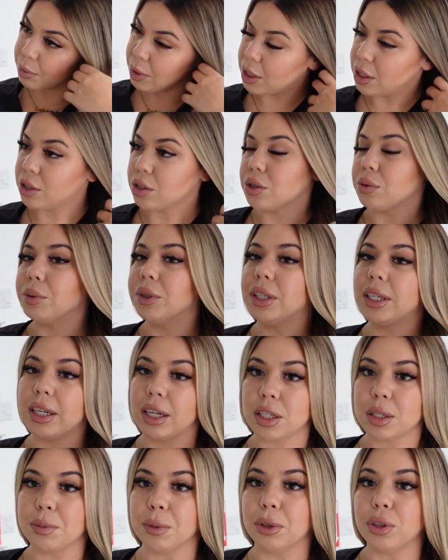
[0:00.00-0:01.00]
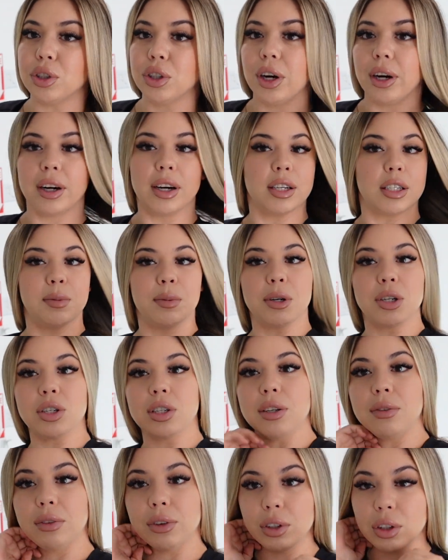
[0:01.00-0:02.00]
It is a really nice blow dryer,
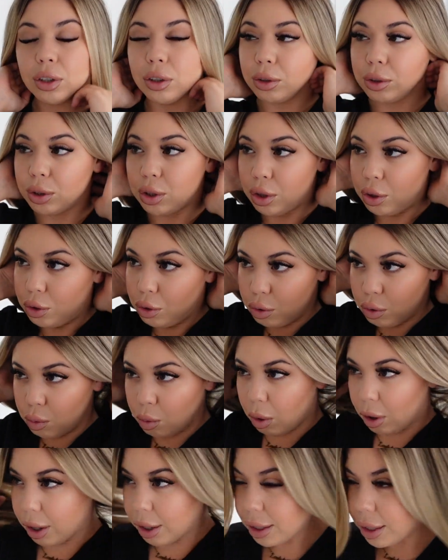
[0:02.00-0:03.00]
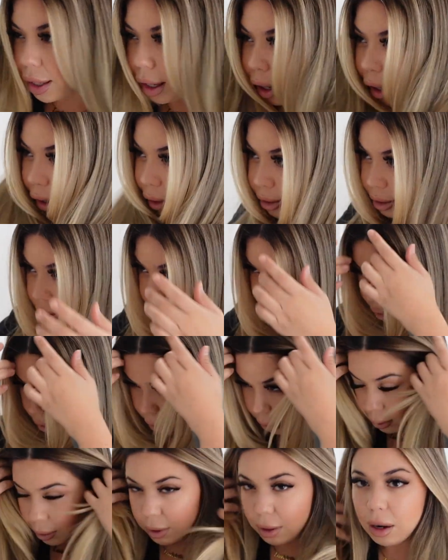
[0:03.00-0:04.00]
especially for those who want that
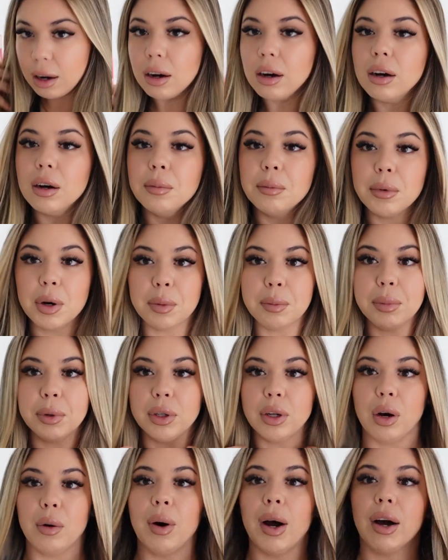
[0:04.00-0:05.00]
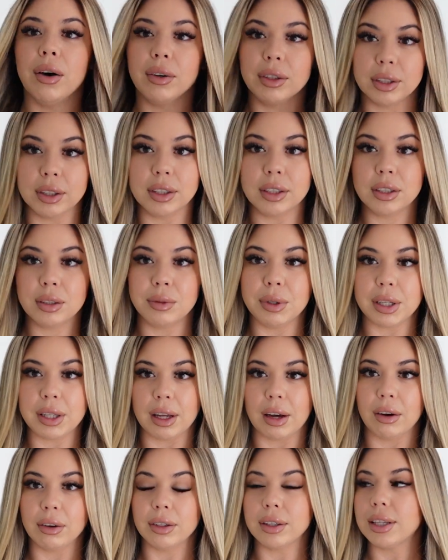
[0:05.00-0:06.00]
blowout look
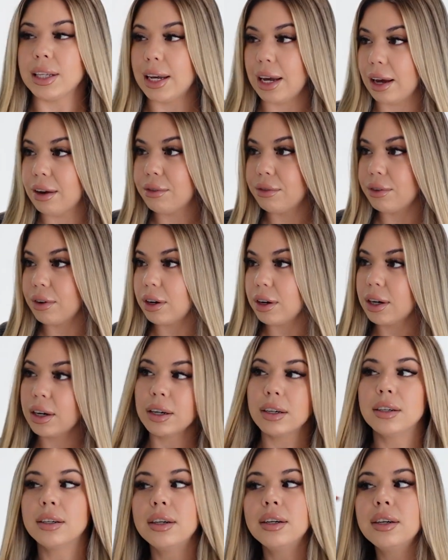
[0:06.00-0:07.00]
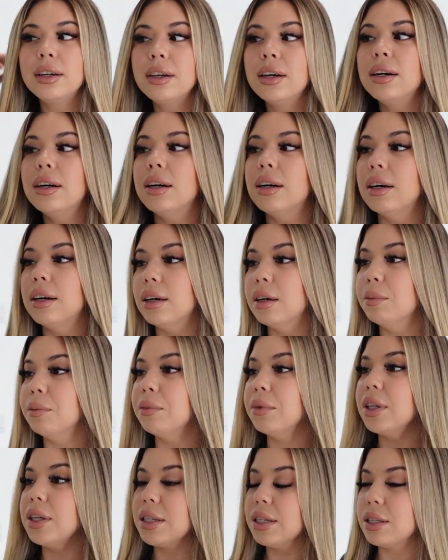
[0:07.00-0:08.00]
without the effort.
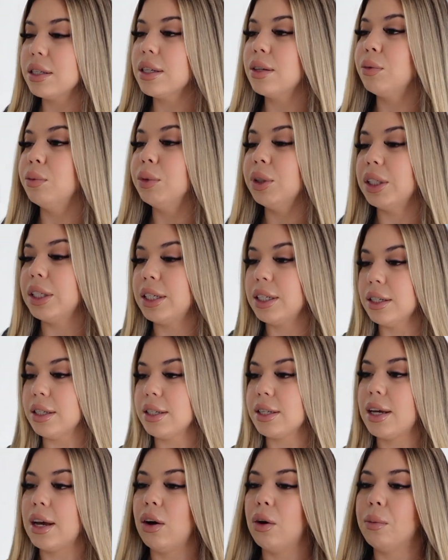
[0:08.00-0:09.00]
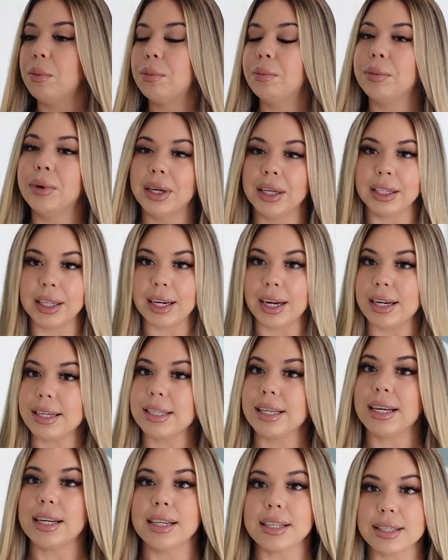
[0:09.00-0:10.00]
This really does help, but like I
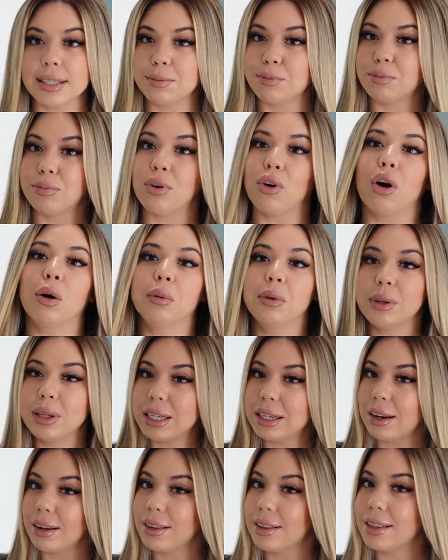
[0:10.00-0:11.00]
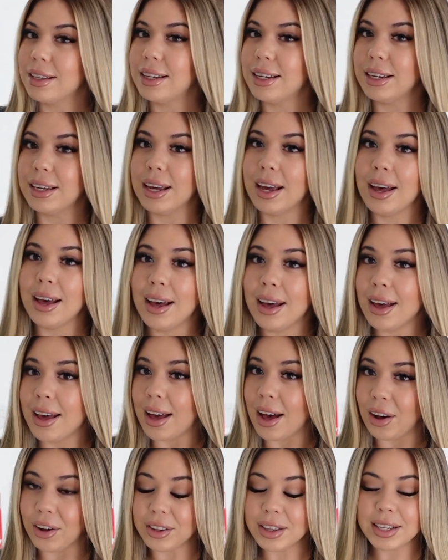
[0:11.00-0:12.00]
said, it's probably not the
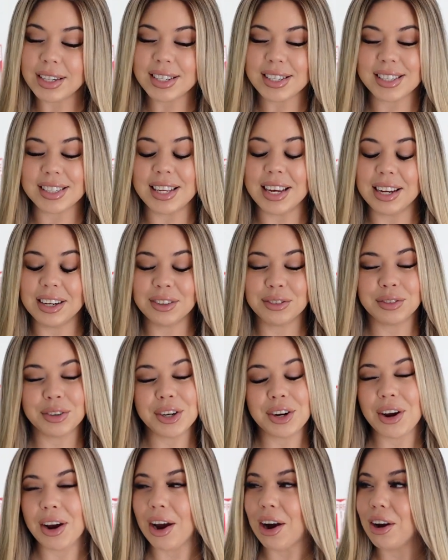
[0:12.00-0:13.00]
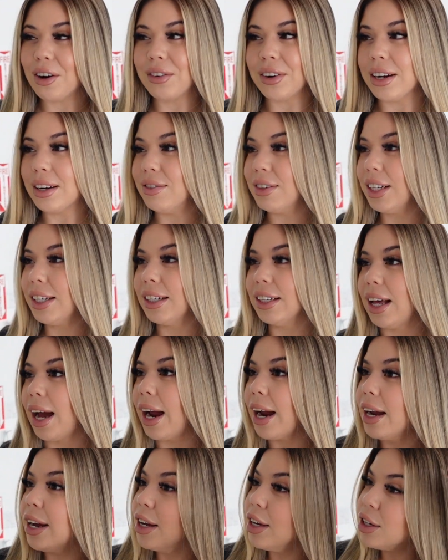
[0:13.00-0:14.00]
healthiest thing for your hair, I'm not even gonna
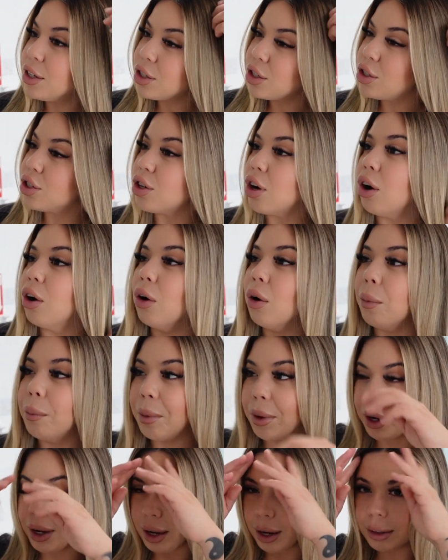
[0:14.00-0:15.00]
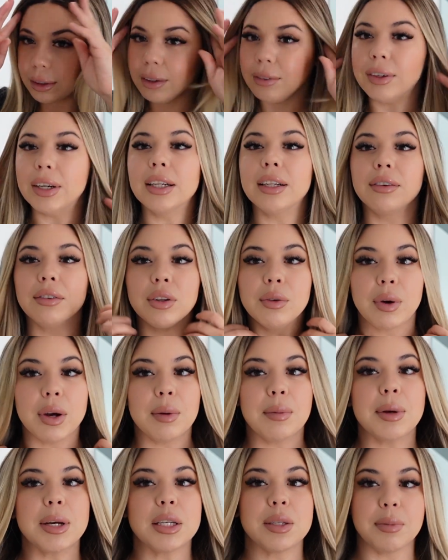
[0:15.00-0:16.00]
lie. So, but I love it. I love the way
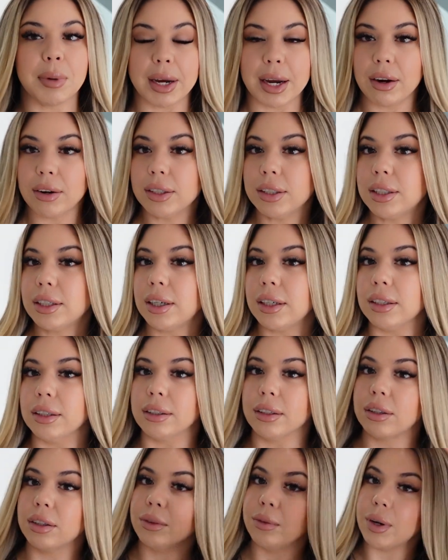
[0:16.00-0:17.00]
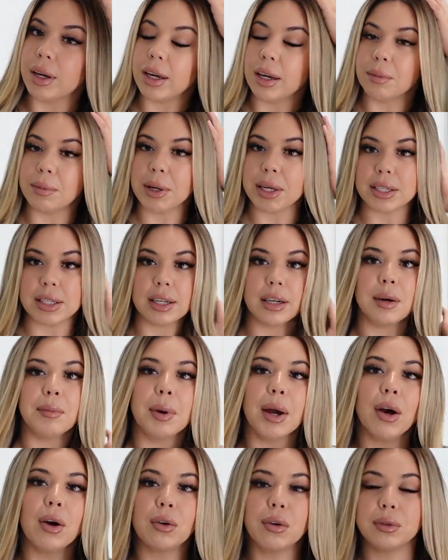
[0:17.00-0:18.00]
it makes my hair look. I love the way it makes it come
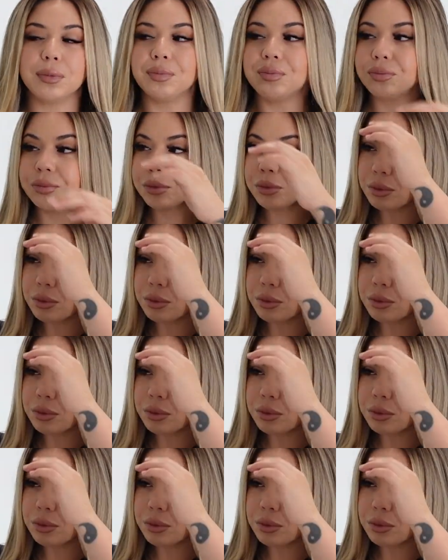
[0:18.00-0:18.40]
out.